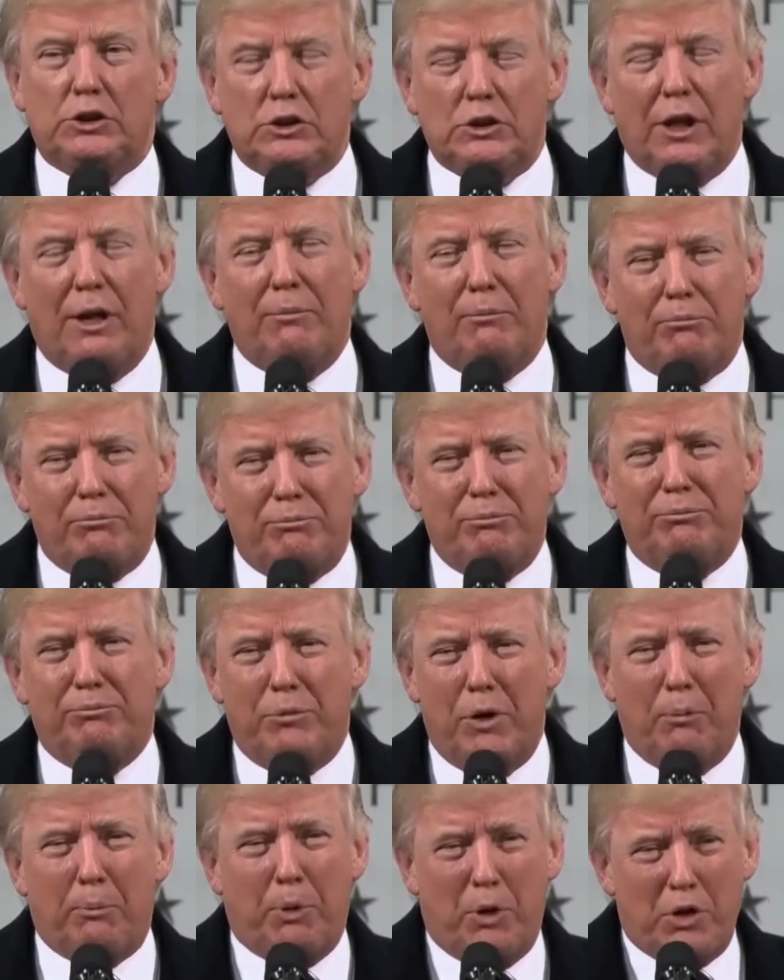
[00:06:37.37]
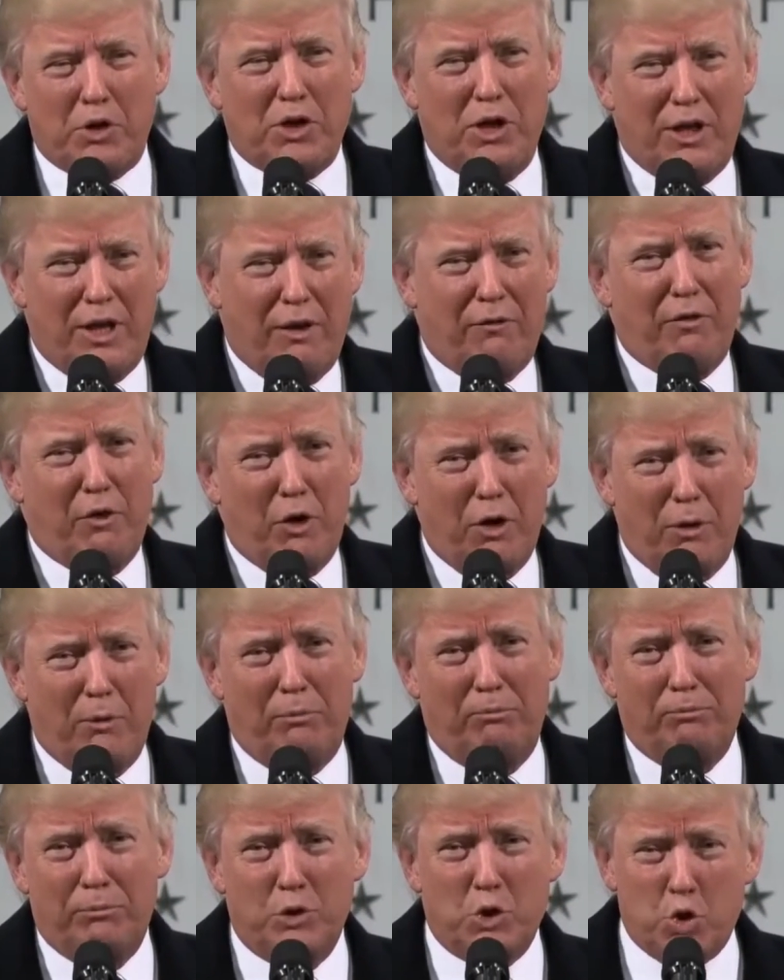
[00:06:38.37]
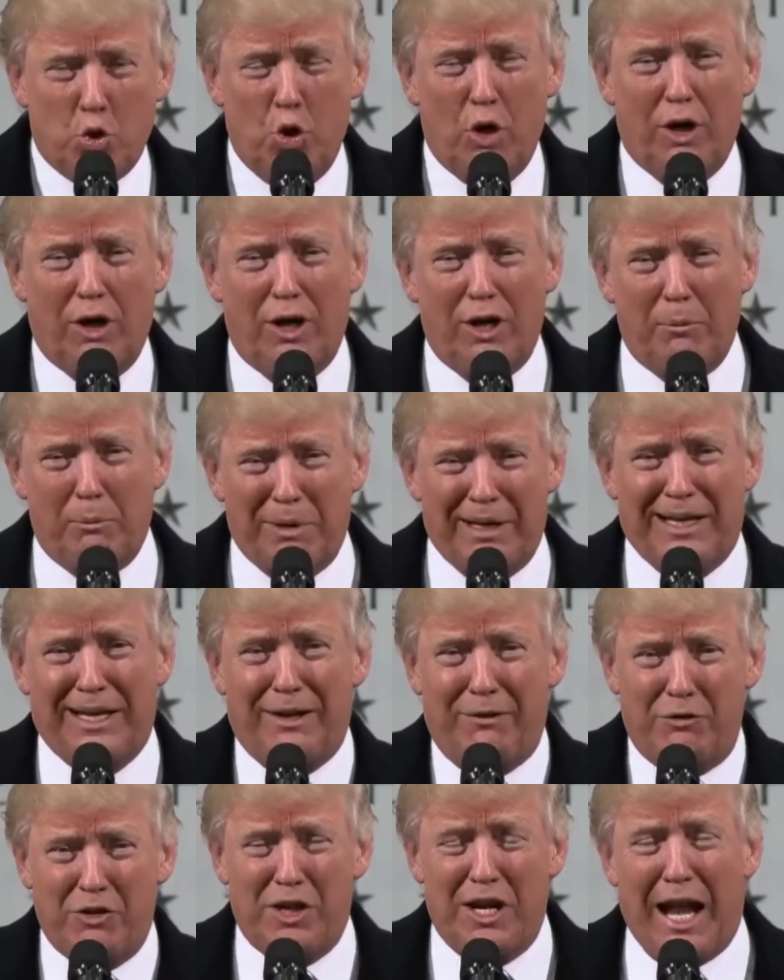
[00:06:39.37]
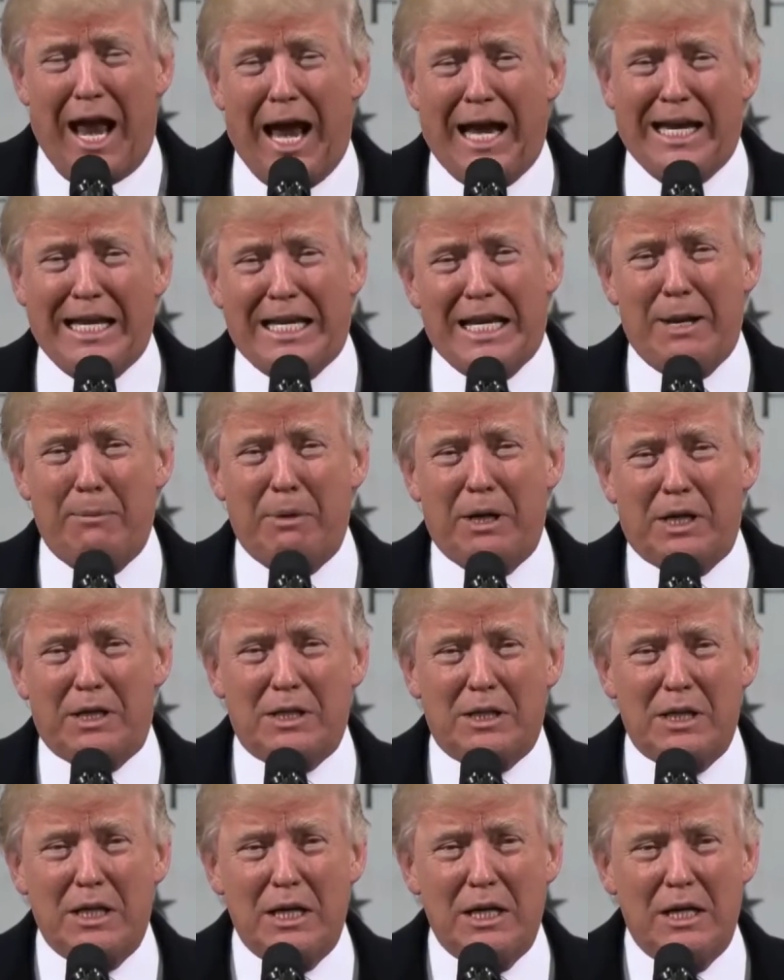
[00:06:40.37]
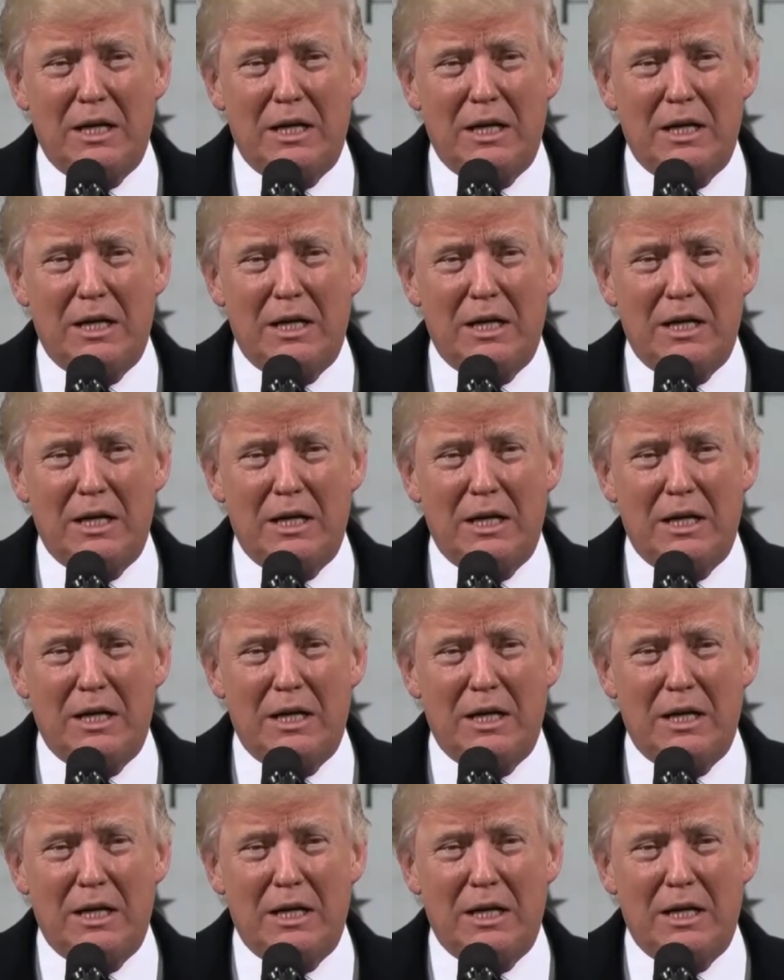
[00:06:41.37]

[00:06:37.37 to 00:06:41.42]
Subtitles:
I'm a person that very strongly believes in academics.